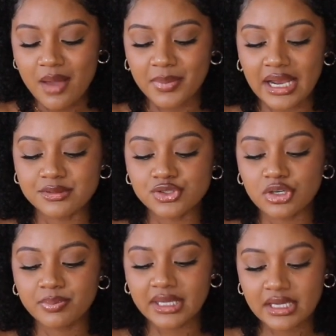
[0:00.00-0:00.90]
But I was
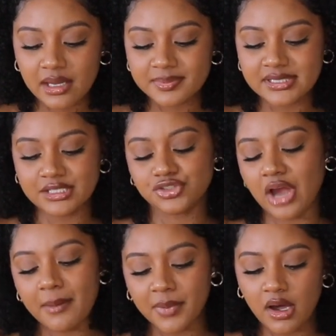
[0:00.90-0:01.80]
doing pickups and
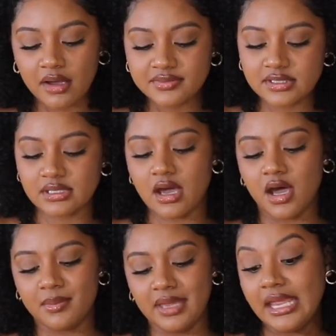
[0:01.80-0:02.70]
drop-offs
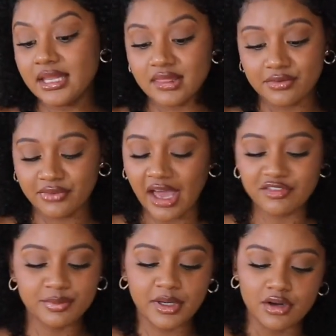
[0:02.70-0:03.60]
in the
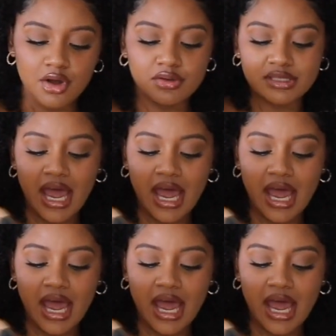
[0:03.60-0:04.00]
5 boroughs.